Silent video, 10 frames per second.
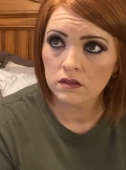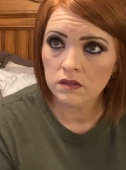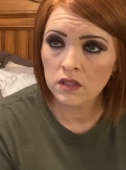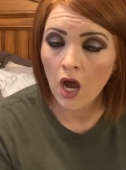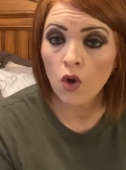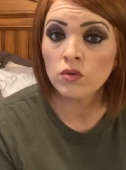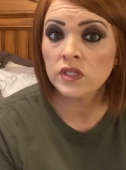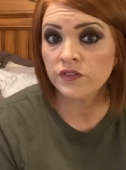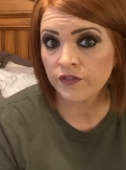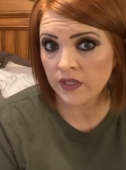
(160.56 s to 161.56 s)
not
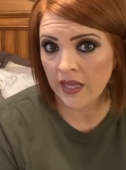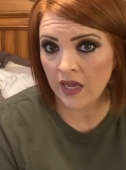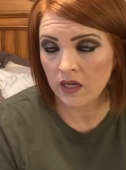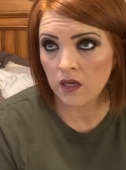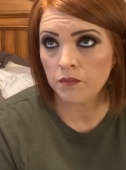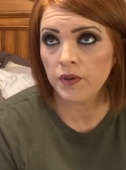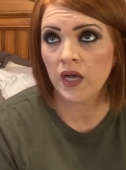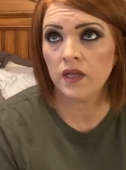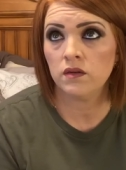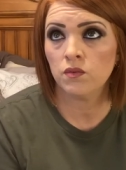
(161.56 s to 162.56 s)
only for Nana,
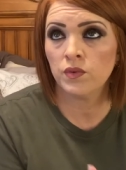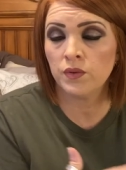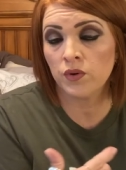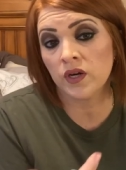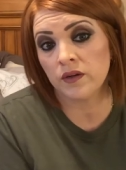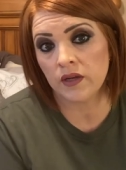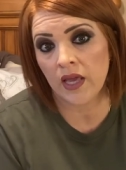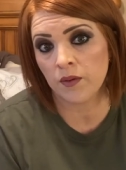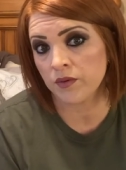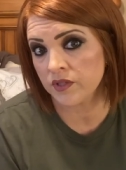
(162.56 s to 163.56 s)
but we weren't
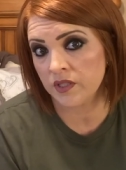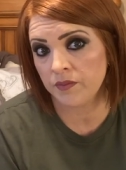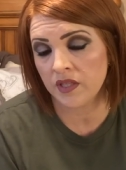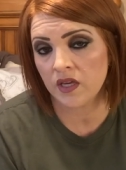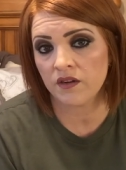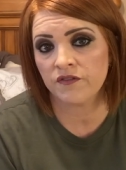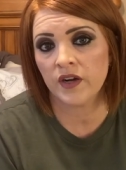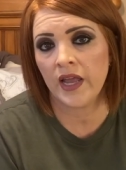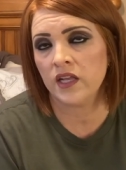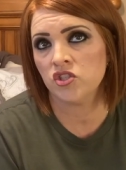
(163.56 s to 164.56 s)
able to be there for
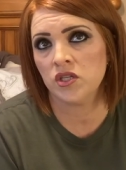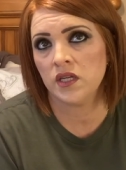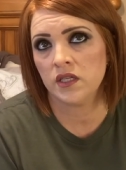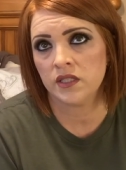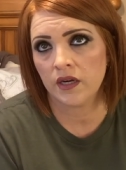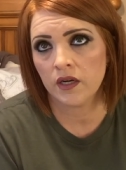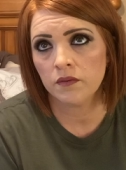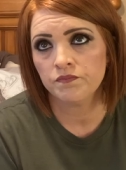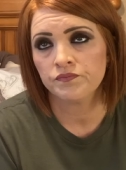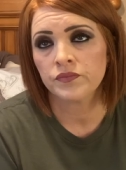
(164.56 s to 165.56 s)
Aunt Gina and Tara.
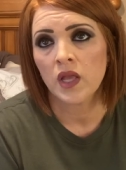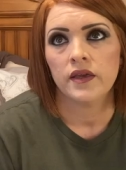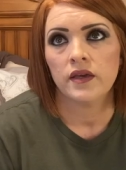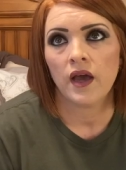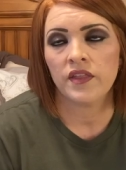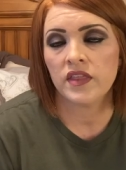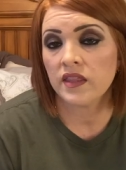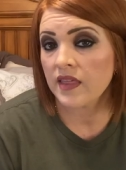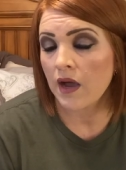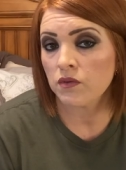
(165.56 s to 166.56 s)
I
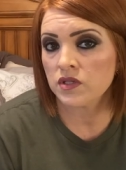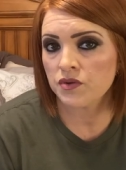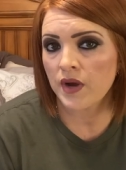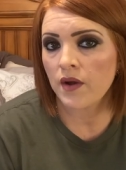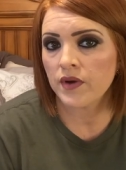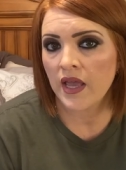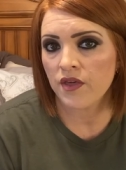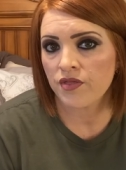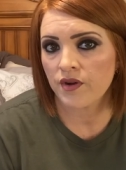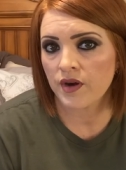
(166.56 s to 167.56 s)
think that was around
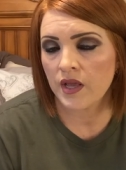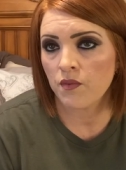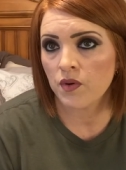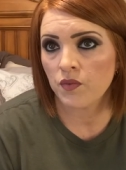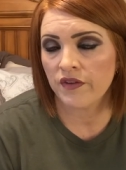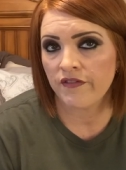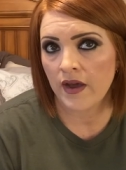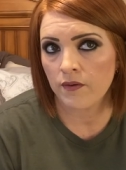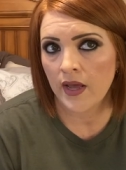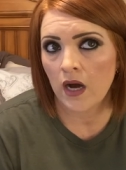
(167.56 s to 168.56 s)
8:30 when we
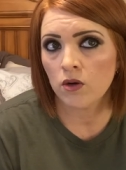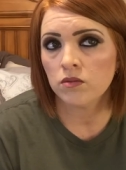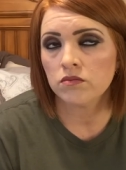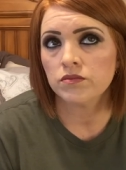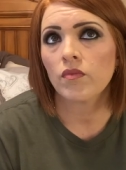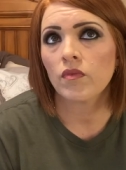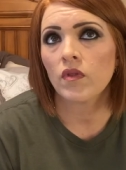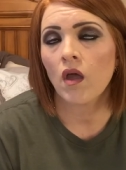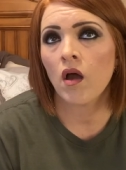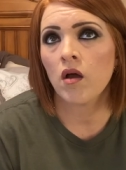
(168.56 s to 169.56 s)
found out.
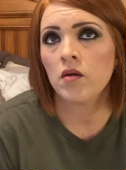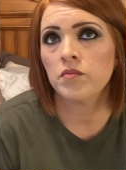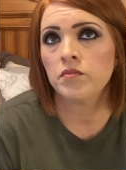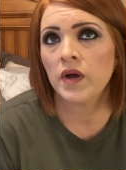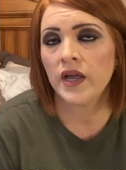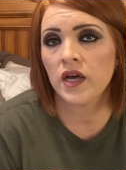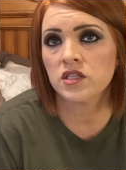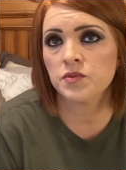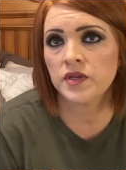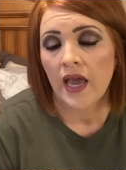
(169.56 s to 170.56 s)
My
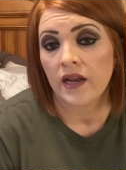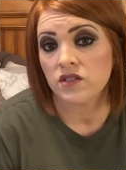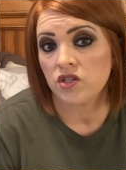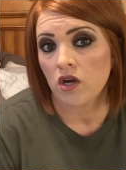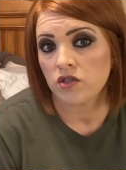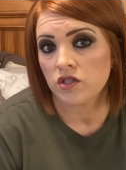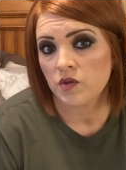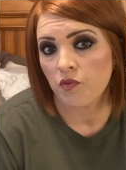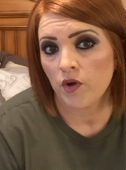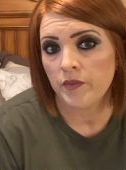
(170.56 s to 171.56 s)
husband had his doctor's
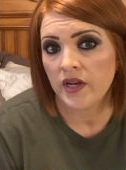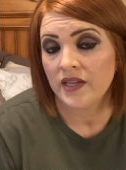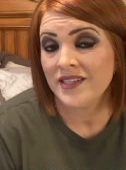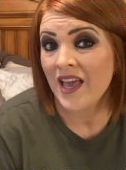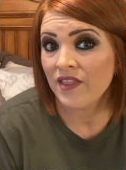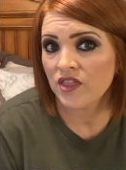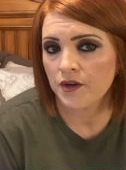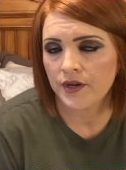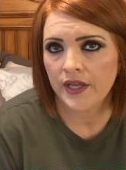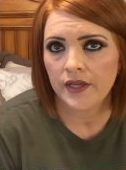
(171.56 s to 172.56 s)
appointment at
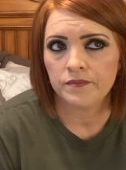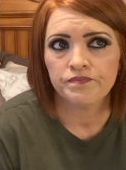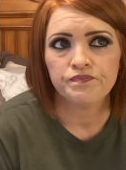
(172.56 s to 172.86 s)
10:30,